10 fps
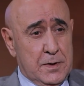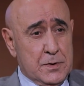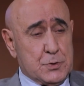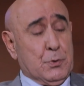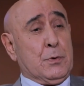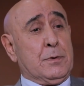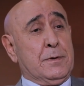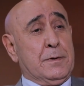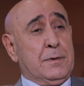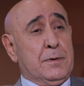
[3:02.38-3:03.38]
So
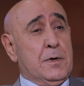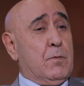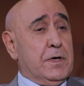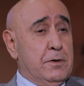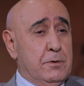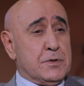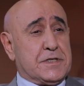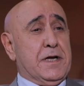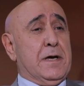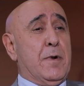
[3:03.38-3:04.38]
what do you
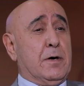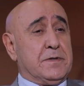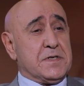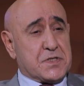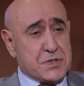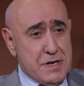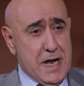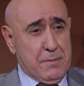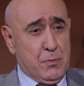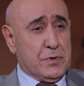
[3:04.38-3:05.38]
say about this
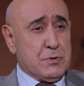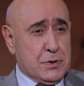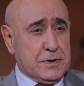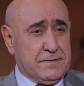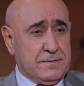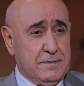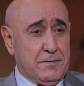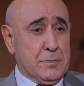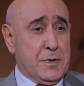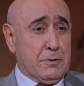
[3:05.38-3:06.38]
name? We took it
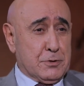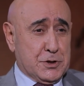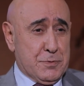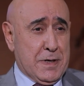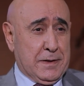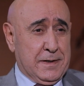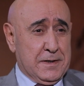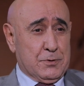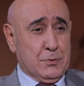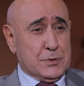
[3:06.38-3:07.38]
from Hiroshima
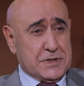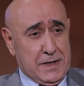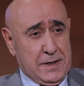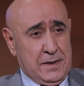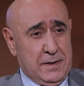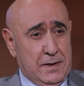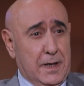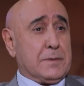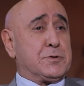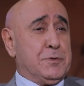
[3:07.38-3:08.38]
to say
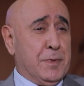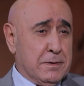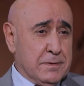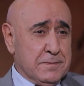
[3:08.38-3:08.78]
Halabshima.